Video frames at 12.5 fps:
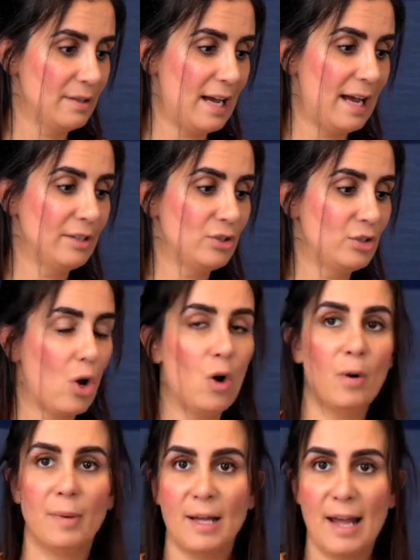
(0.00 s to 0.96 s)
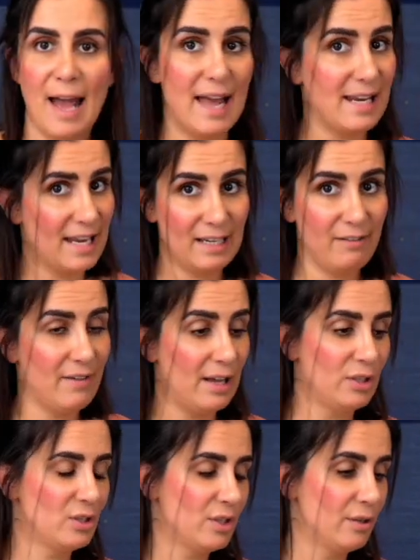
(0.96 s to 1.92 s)
that don't add any
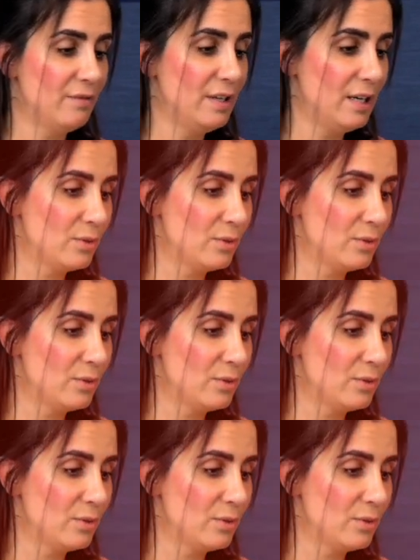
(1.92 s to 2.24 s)
value to your video.